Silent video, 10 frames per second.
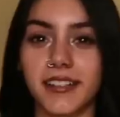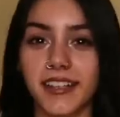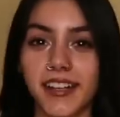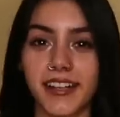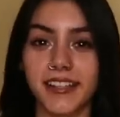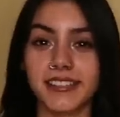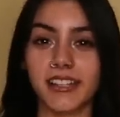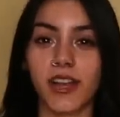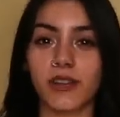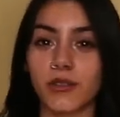Guys,
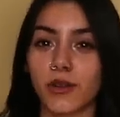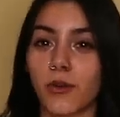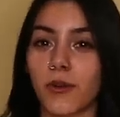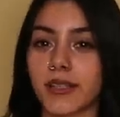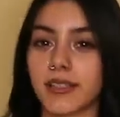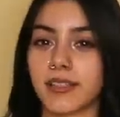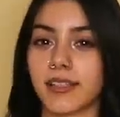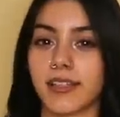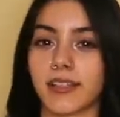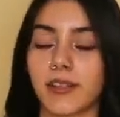I don't know what the
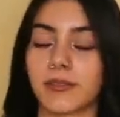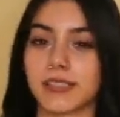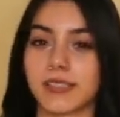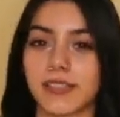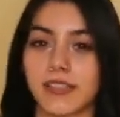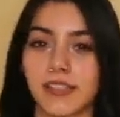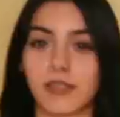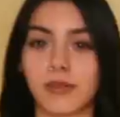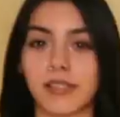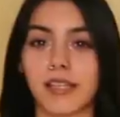heck I was
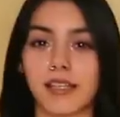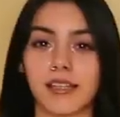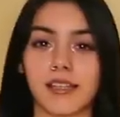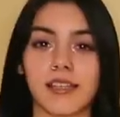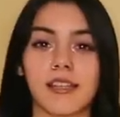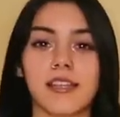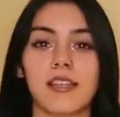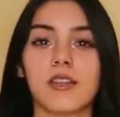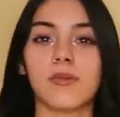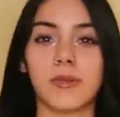thinking when
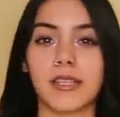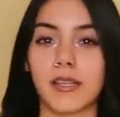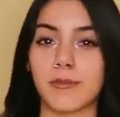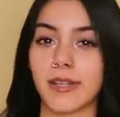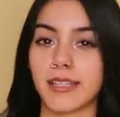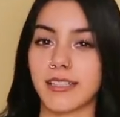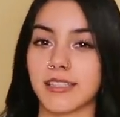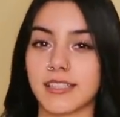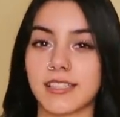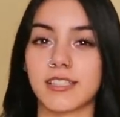I made
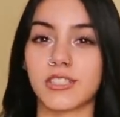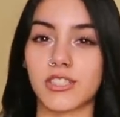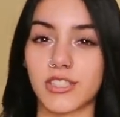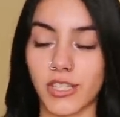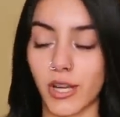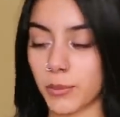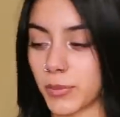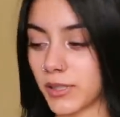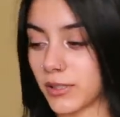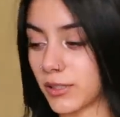this
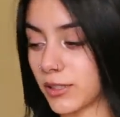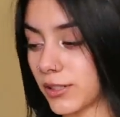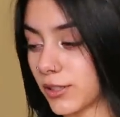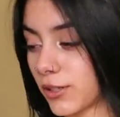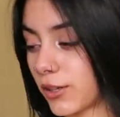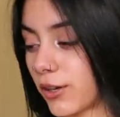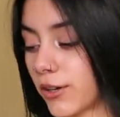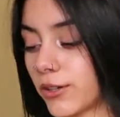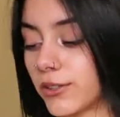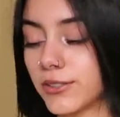shopping
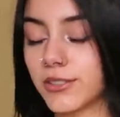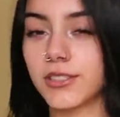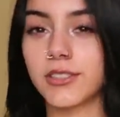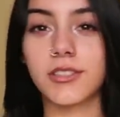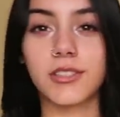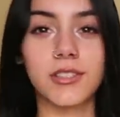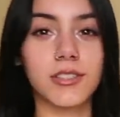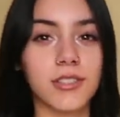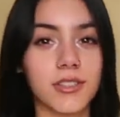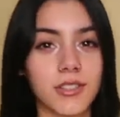cart.
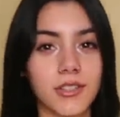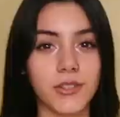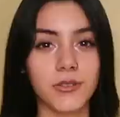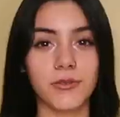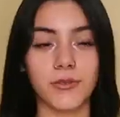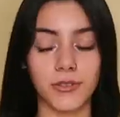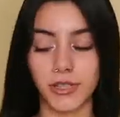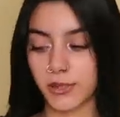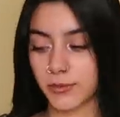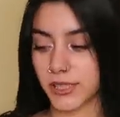
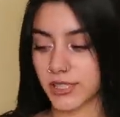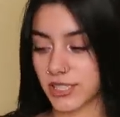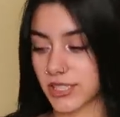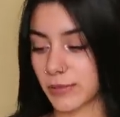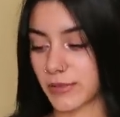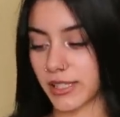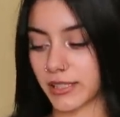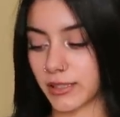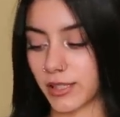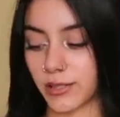Very much seems
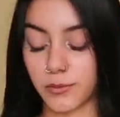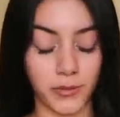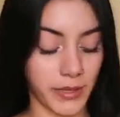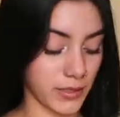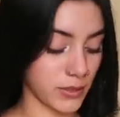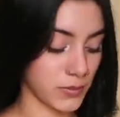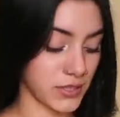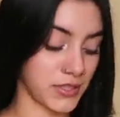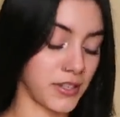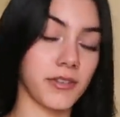like a lot of random
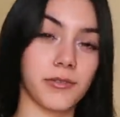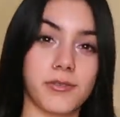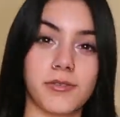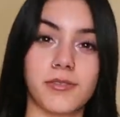stuff.